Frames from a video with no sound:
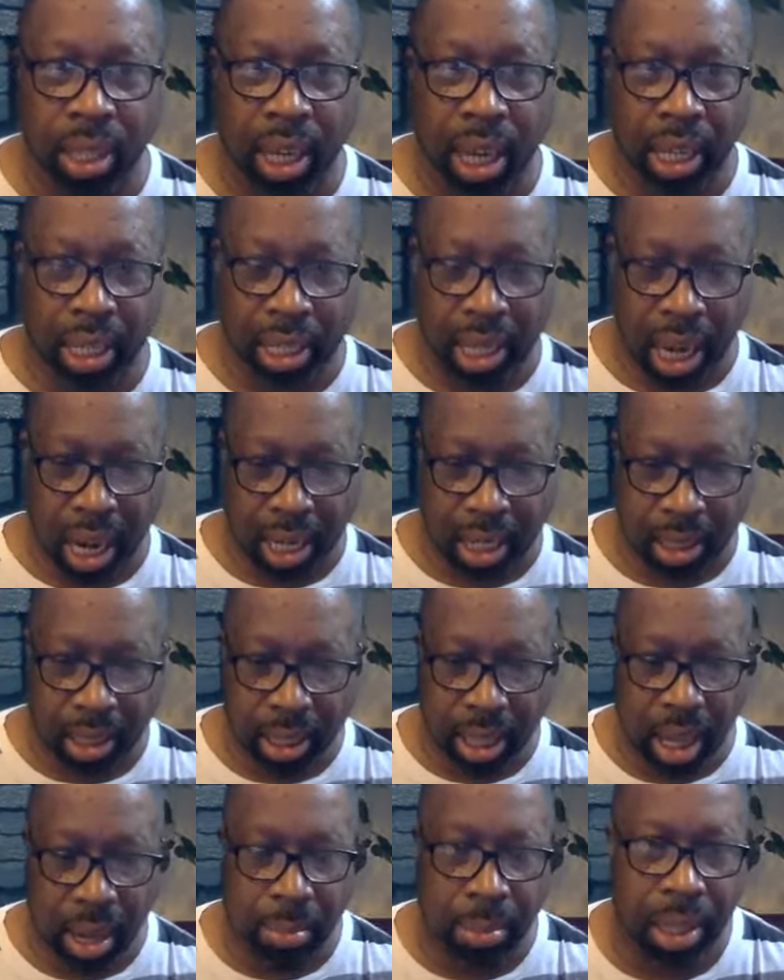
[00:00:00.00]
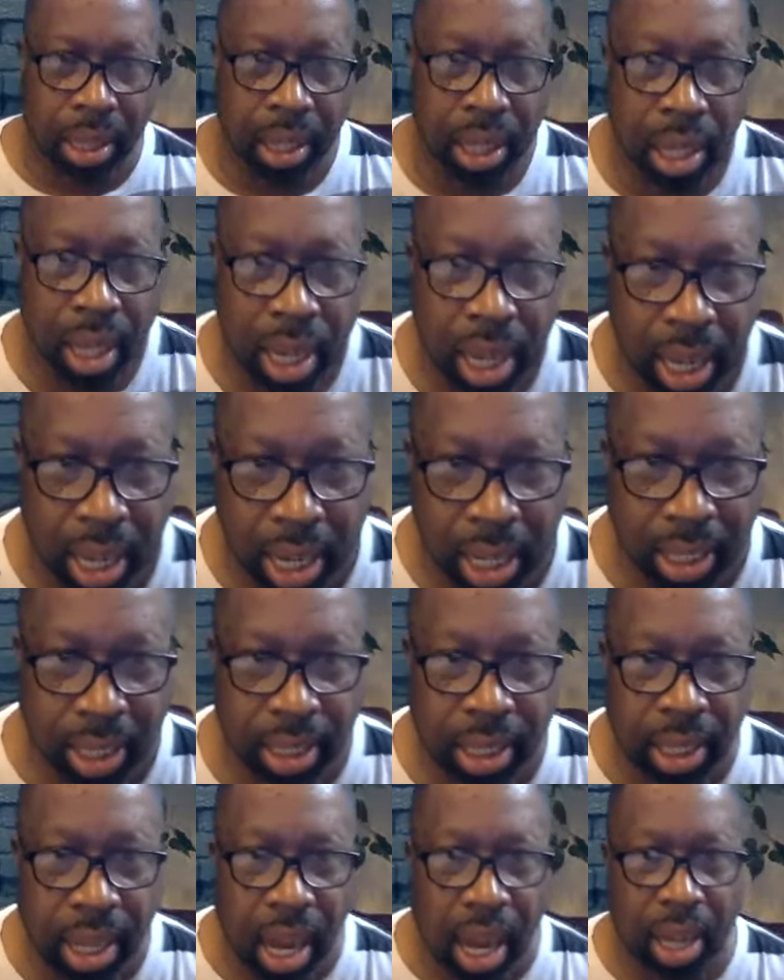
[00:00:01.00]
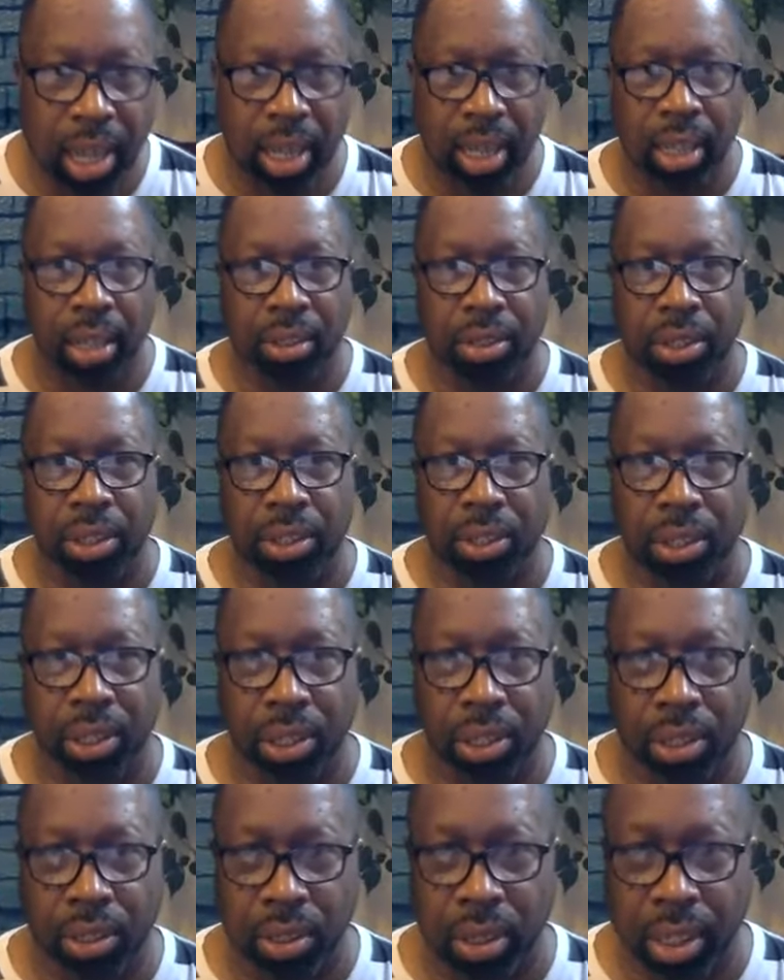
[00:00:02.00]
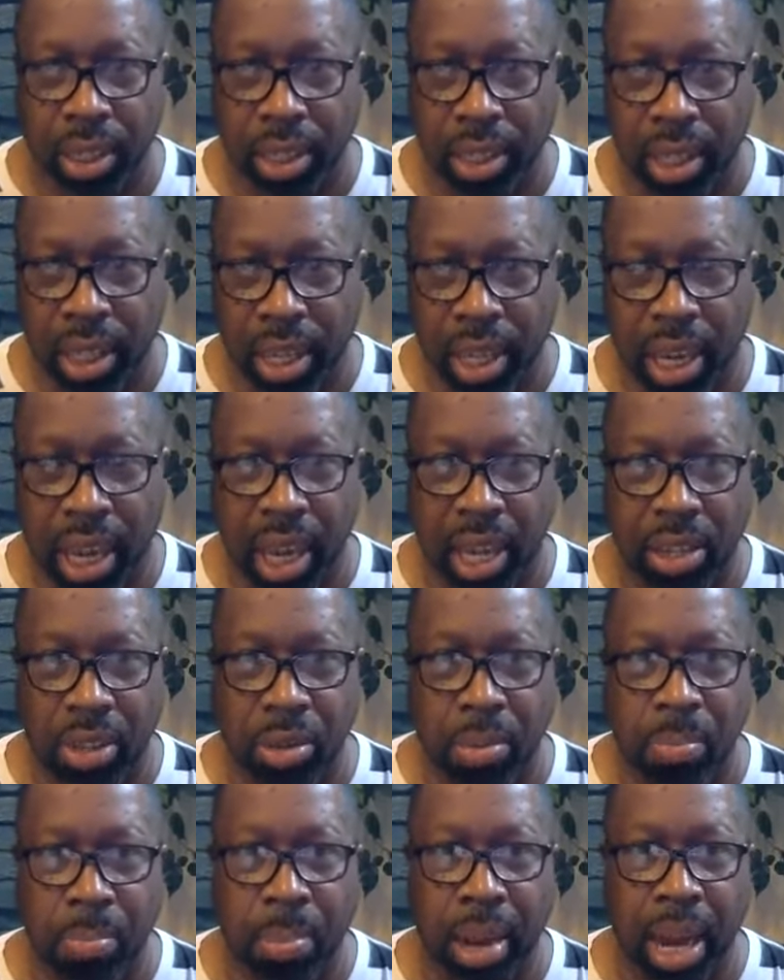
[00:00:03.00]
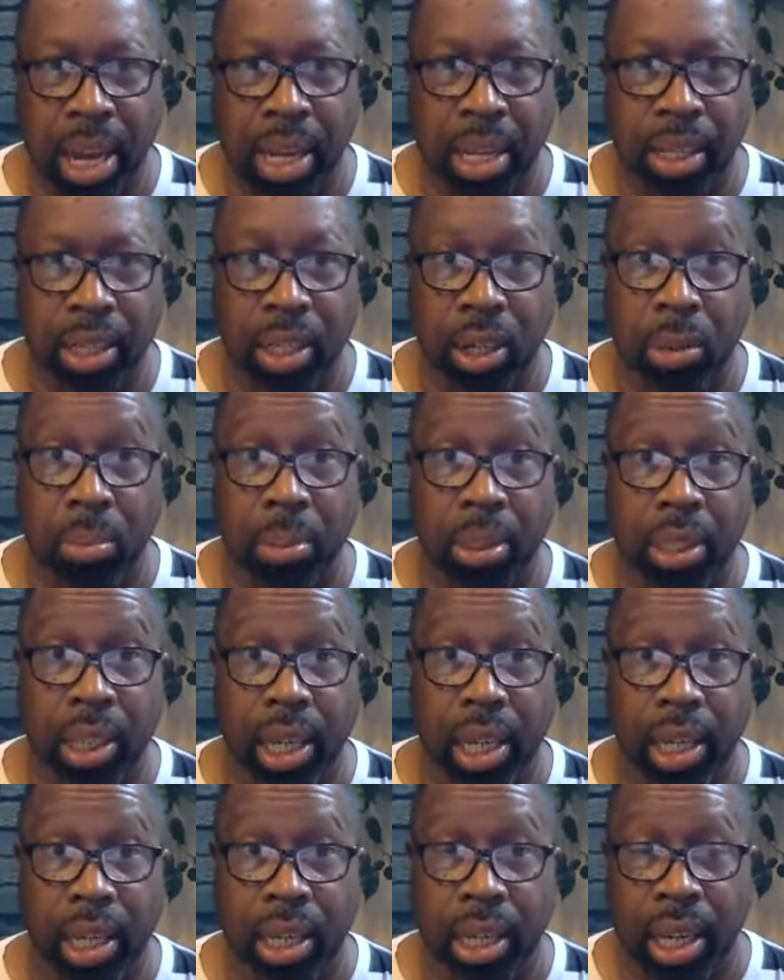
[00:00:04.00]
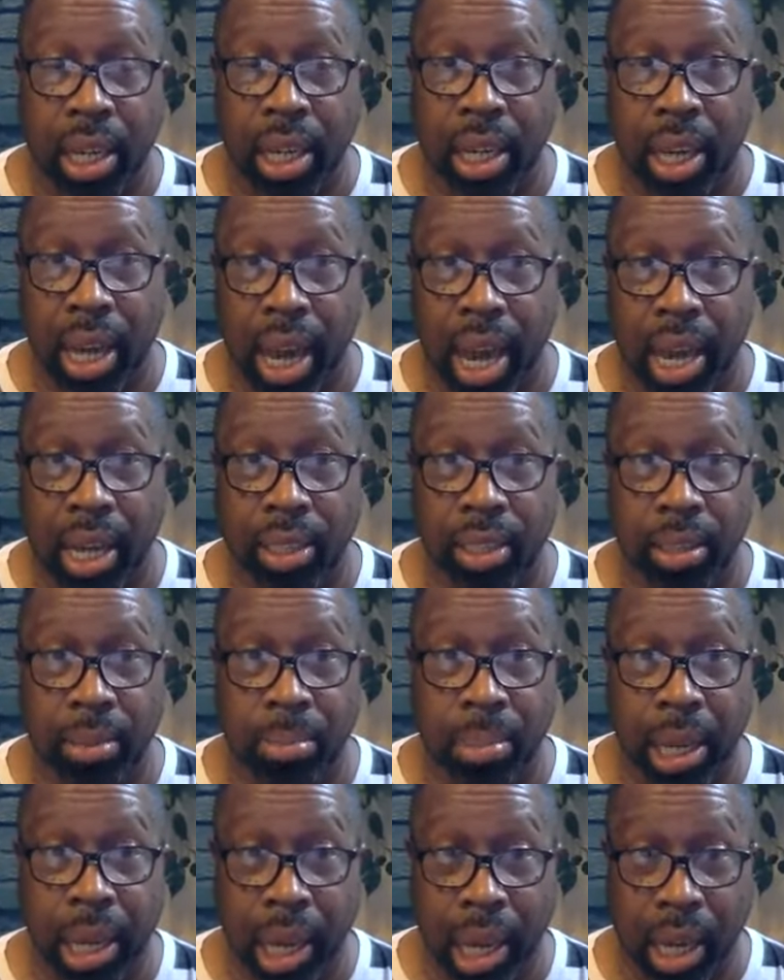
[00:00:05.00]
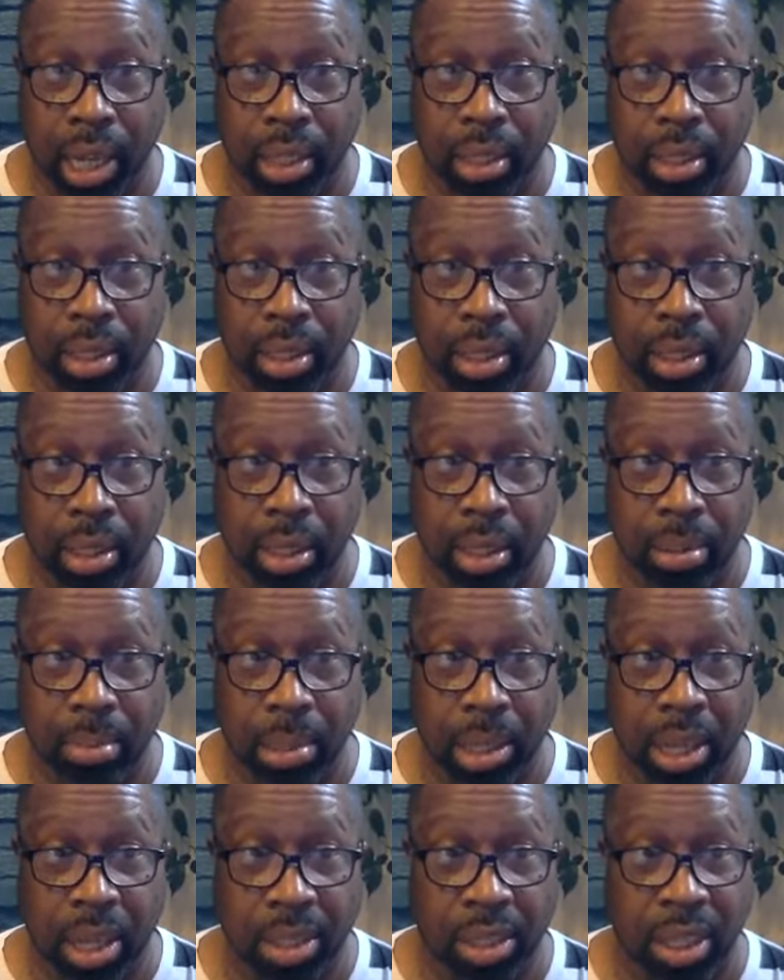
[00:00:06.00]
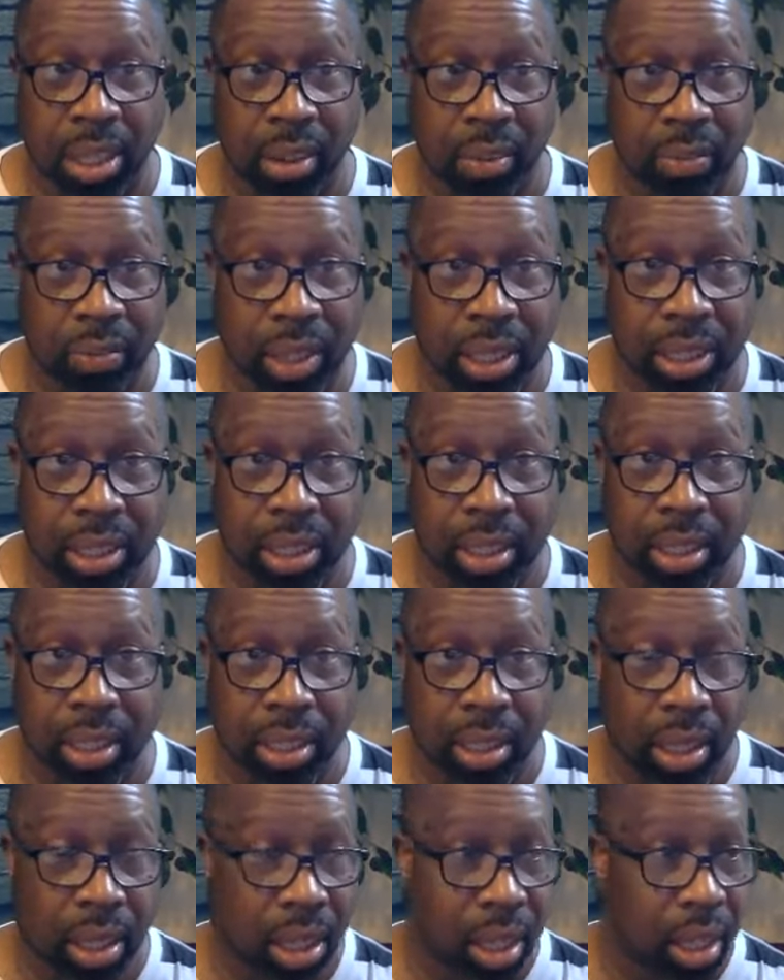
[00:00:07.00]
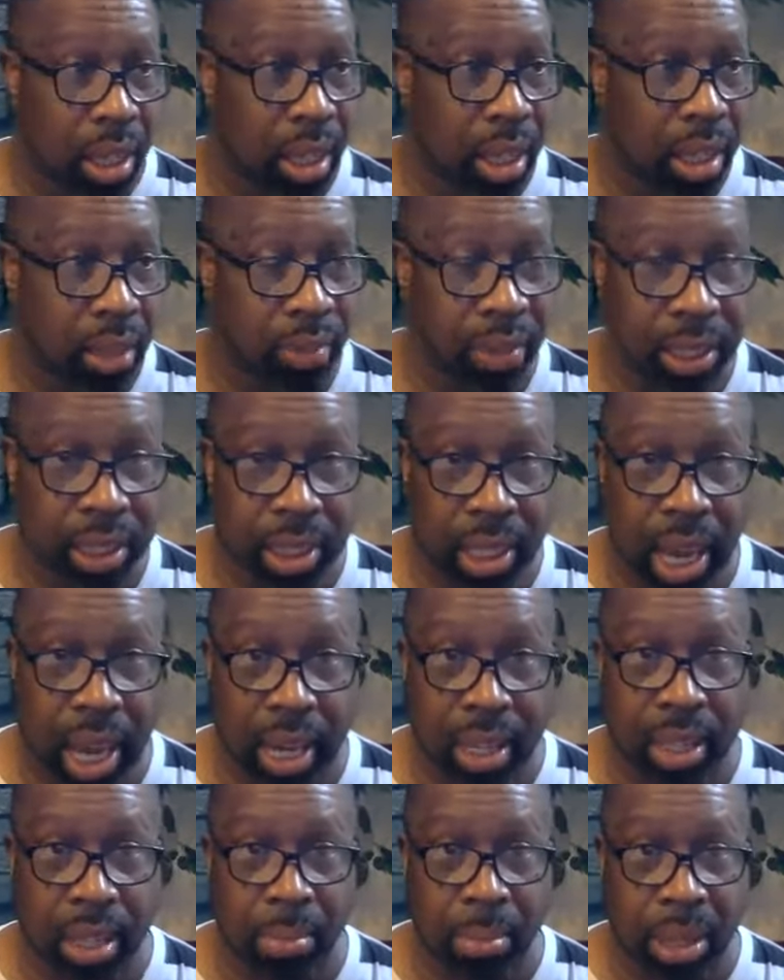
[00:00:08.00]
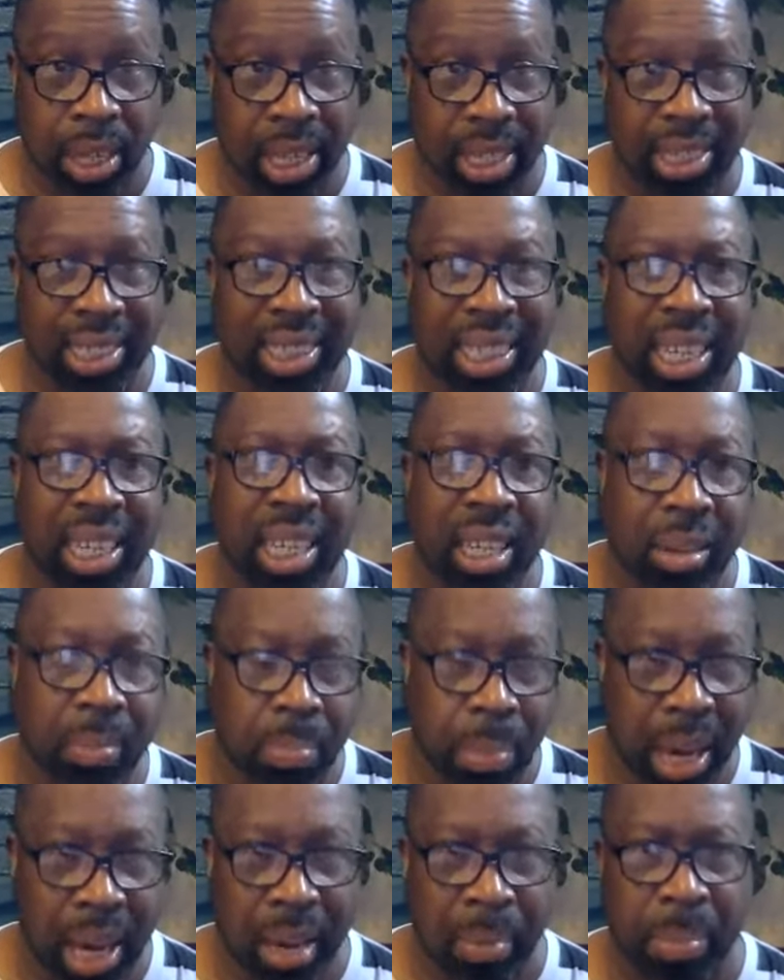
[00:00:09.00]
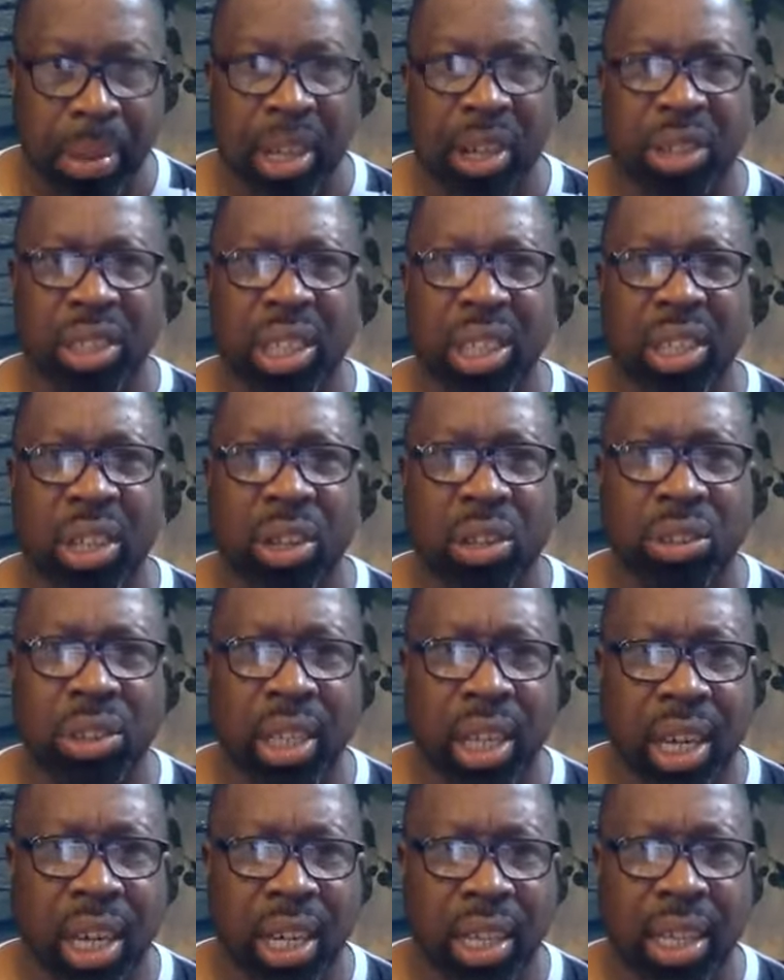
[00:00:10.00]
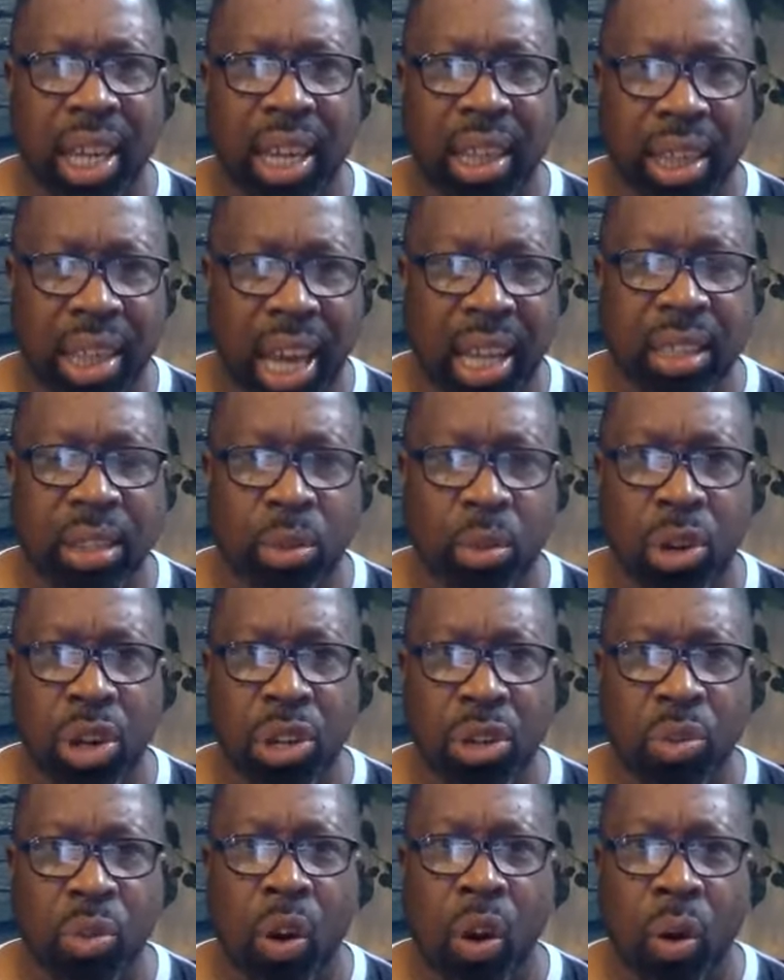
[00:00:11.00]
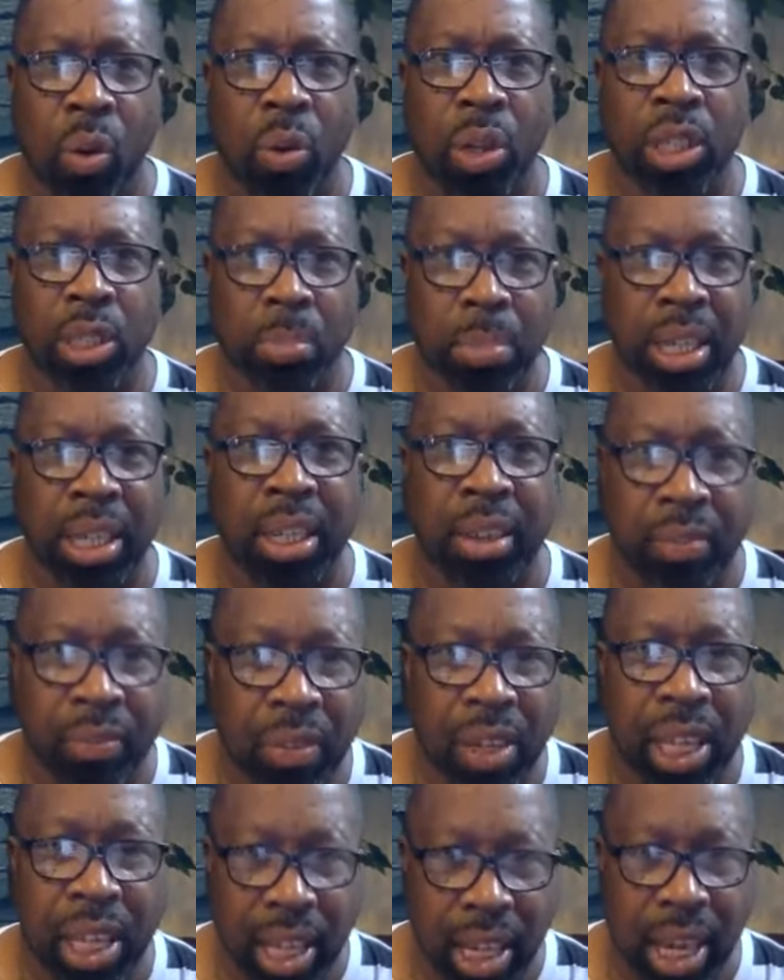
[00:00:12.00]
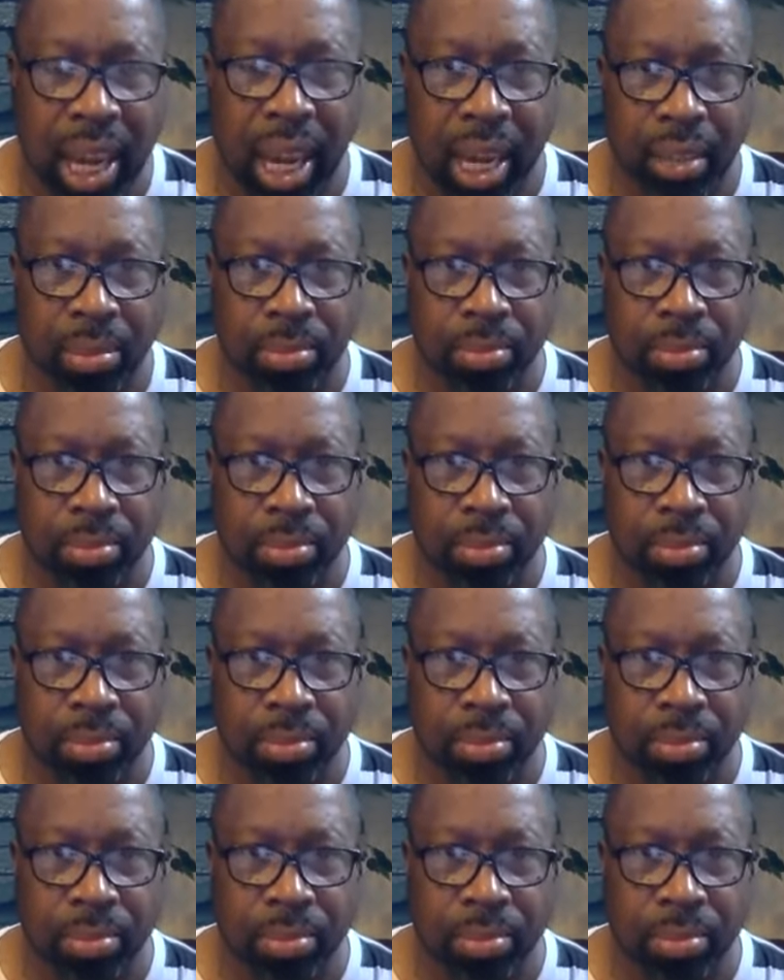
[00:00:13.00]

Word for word: and God is coming and he's knocking on your door and you might interpret it as a man because of the physical uh, physicality but he's sending a man because he knows that that's where you always been defeated at